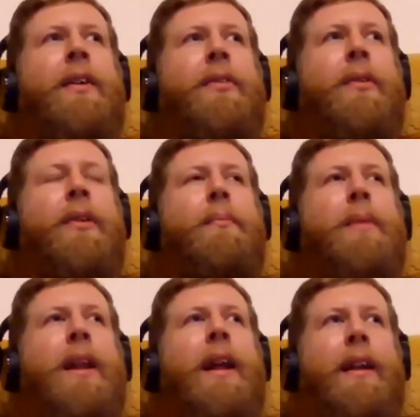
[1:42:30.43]
that you thought
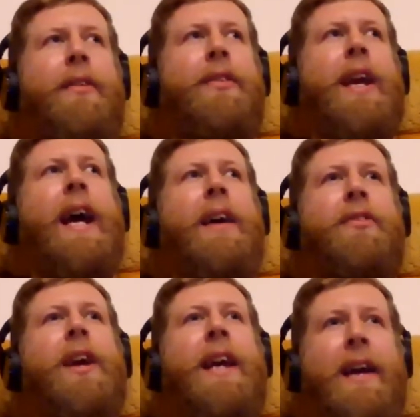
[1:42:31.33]
McClelland's
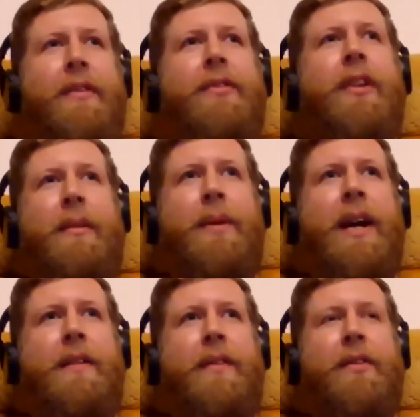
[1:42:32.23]
case against
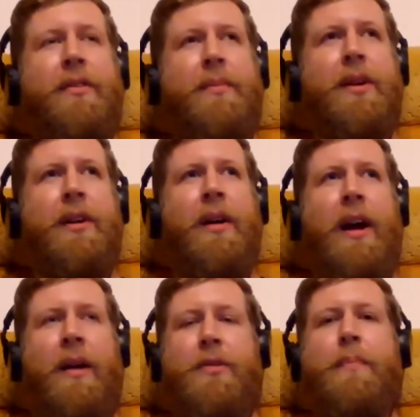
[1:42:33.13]
eliminativism
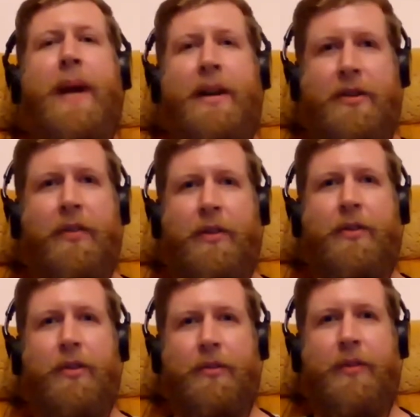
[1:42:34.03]
um, depended on the
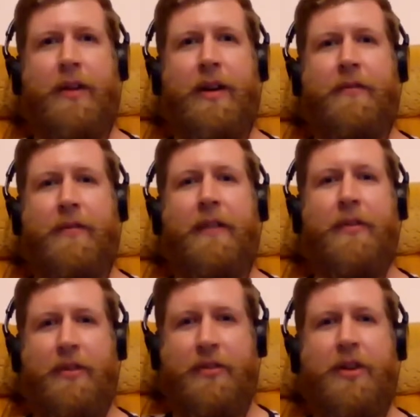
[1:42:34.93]
causal theory of
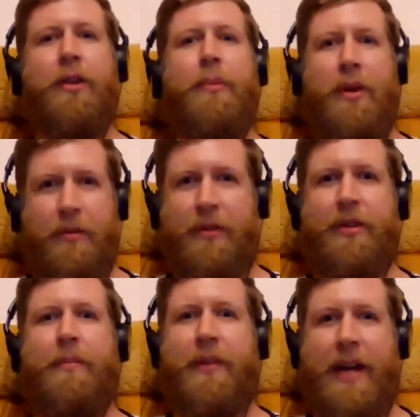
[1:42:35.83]
reference, and you you were
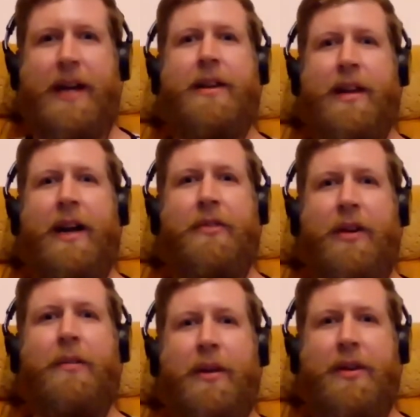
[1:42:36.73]
sympathetic to that.
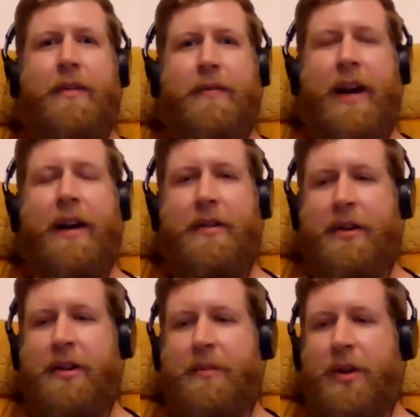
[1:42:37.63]
So I wondered if that,
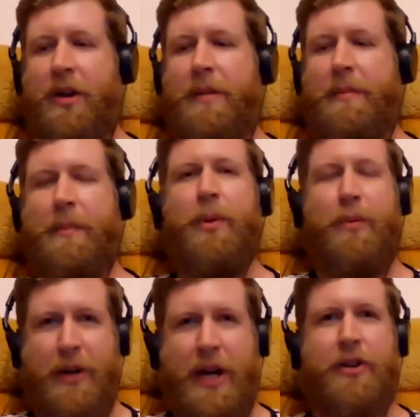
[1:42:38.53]
you know, maybe
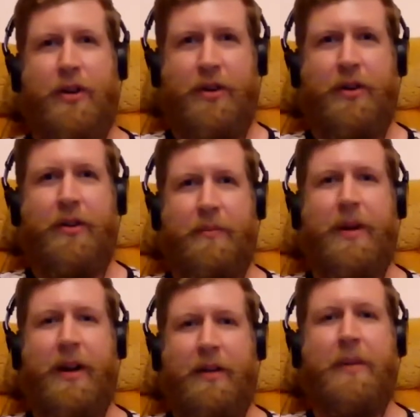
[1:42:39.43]
put pressure on your
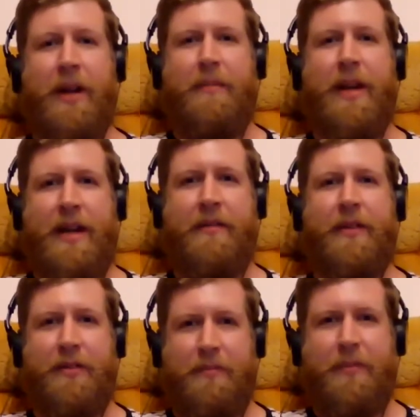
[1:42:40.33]
um,
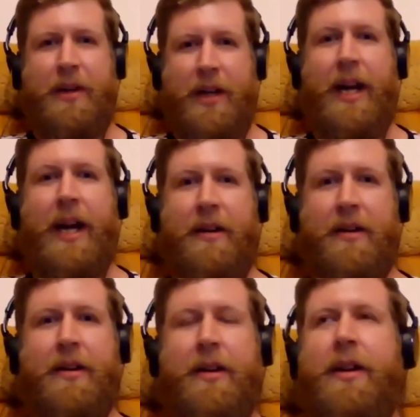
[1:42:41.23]
eliminativism. But yeah,
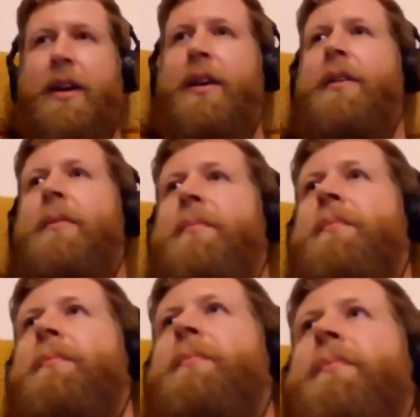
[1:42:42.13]
um,